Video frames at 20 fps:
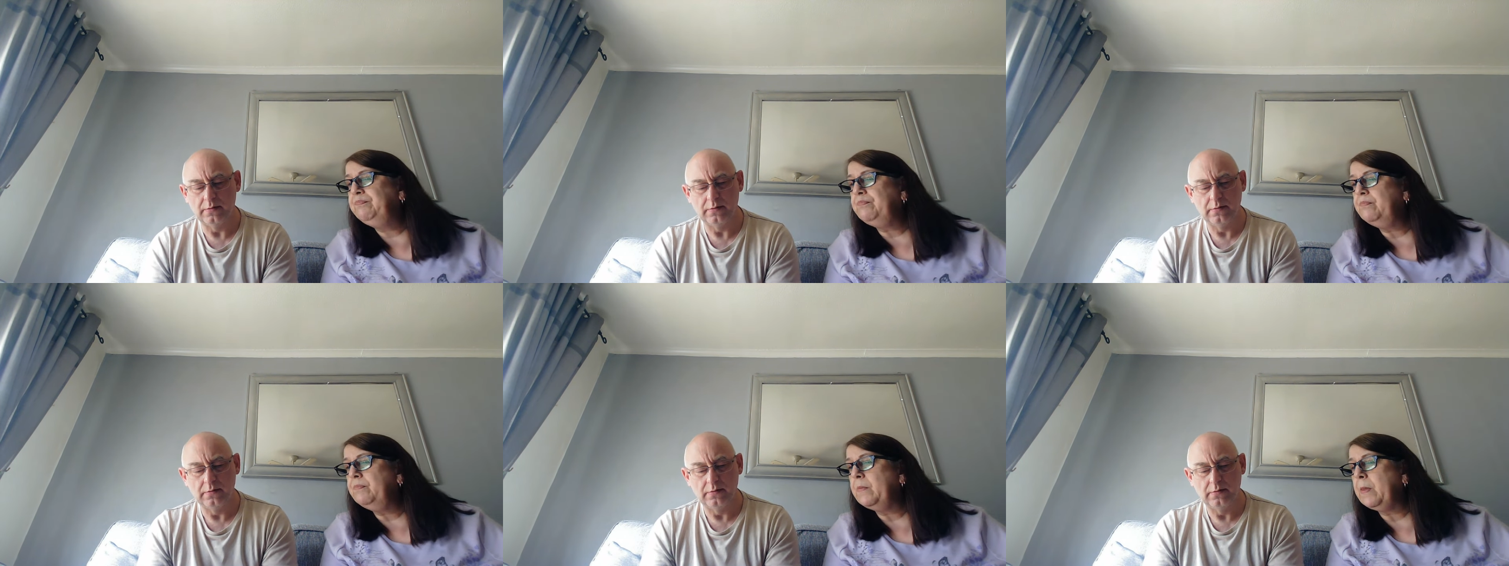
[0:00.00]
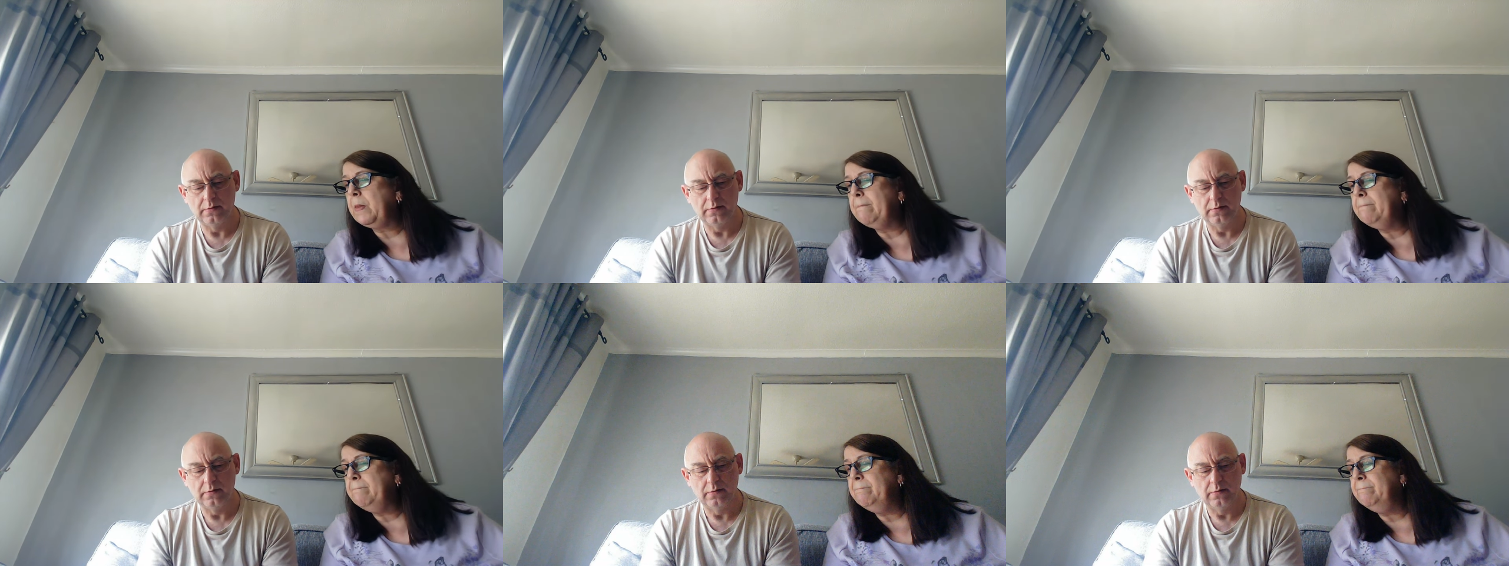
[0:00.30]

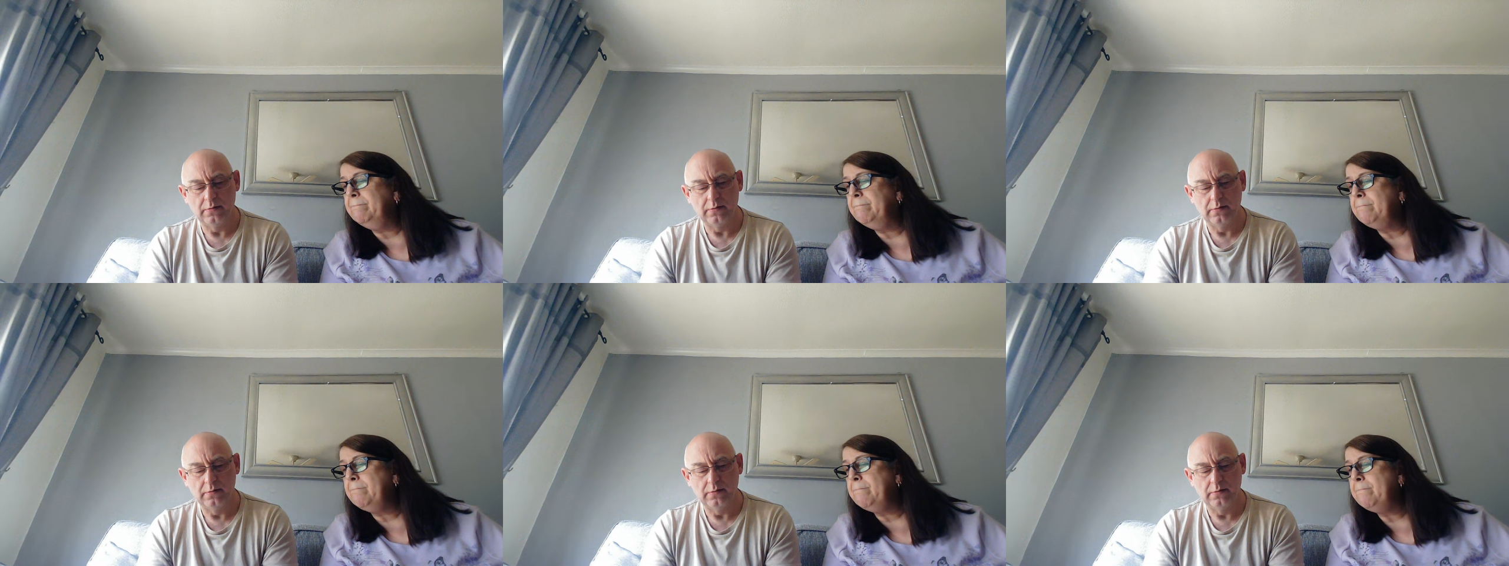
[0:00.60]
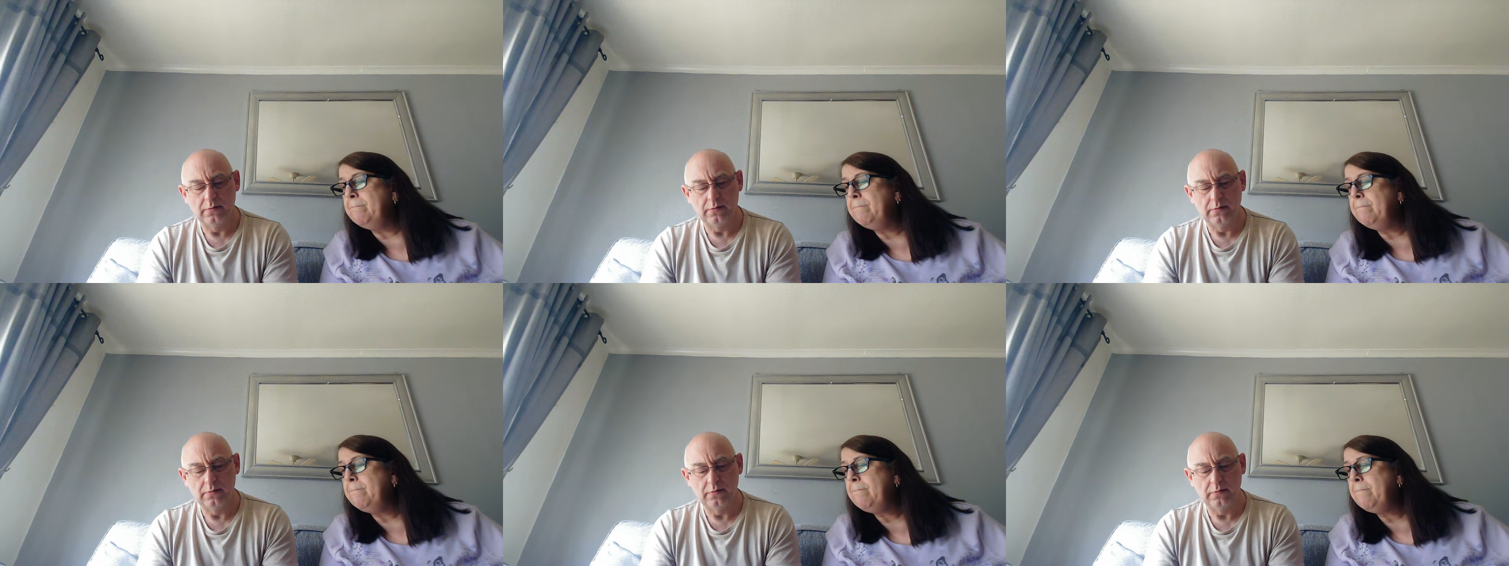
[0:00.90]

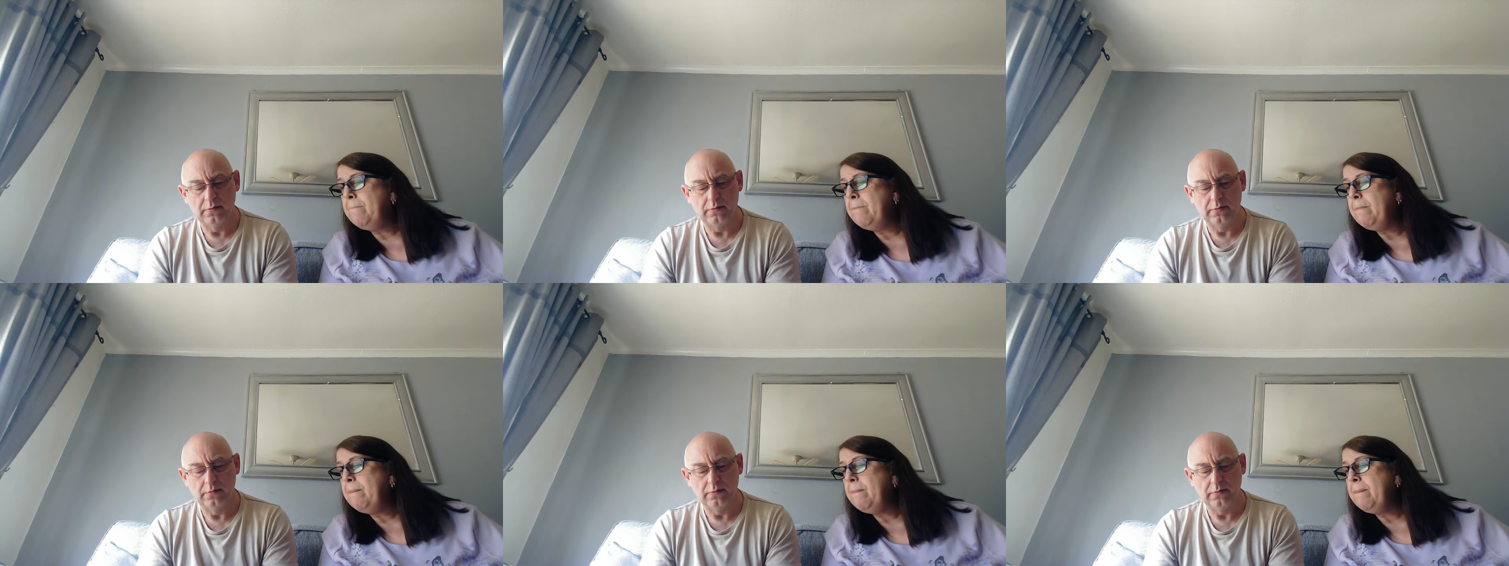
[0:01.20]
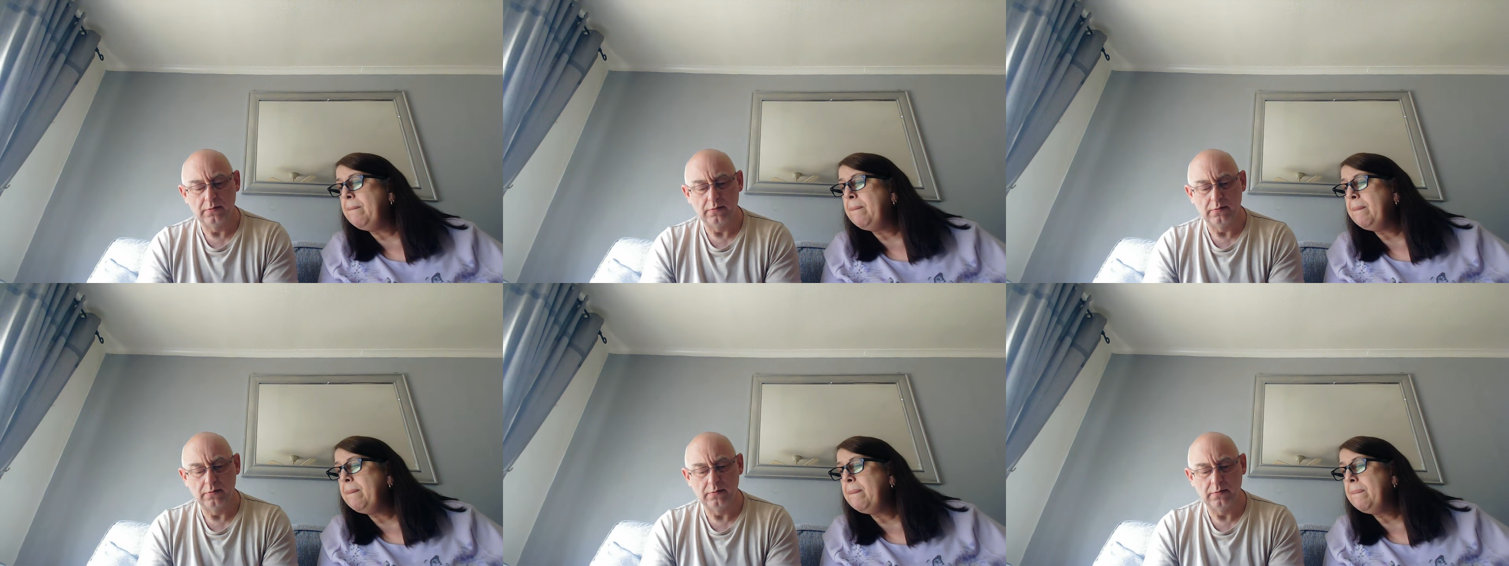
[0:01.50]

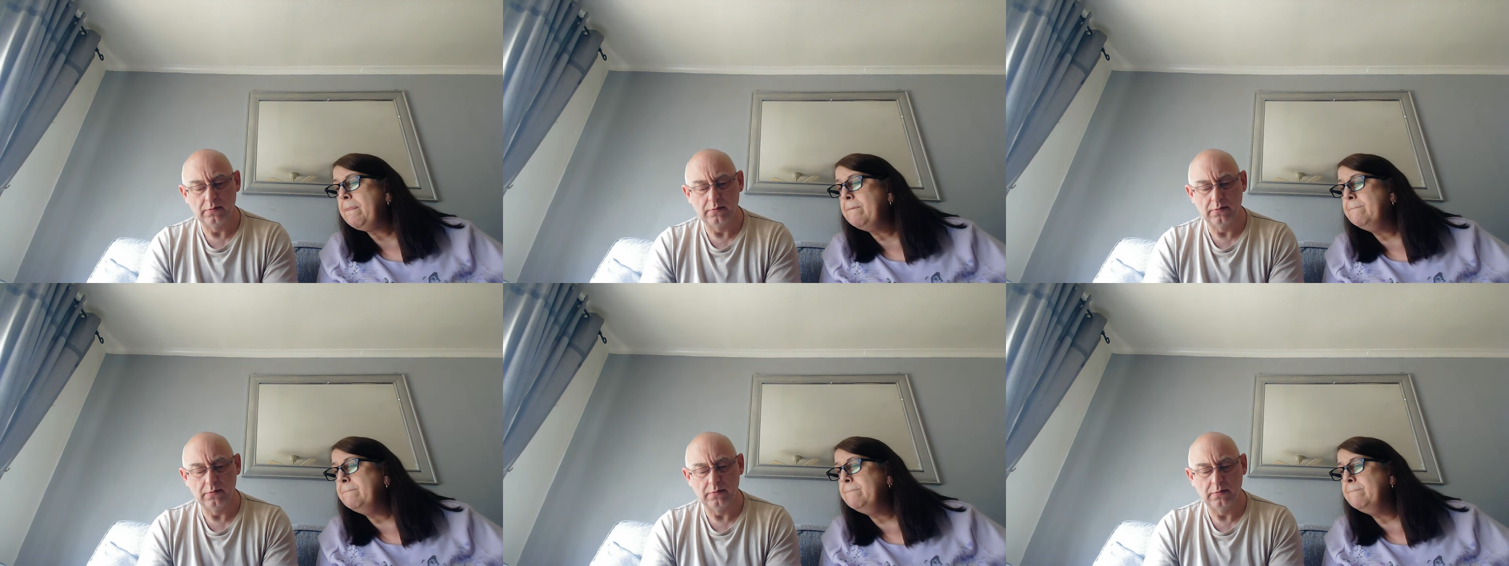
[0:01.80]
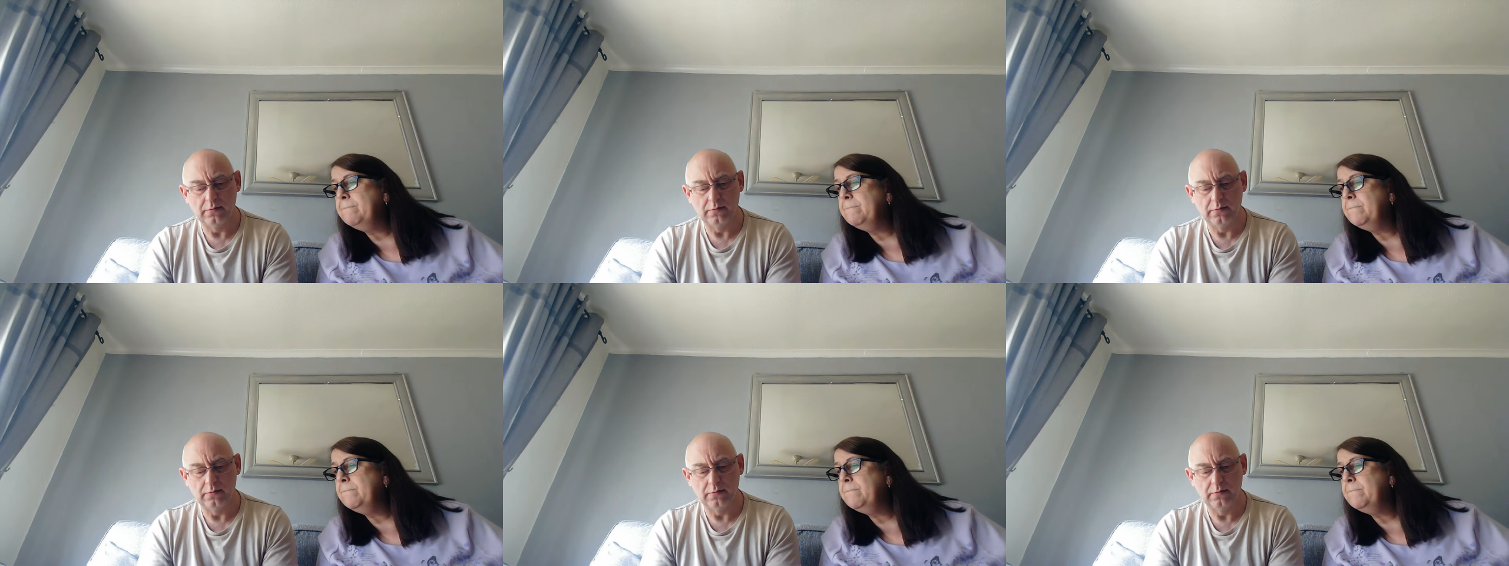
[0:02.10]
No one is speaking in this clip.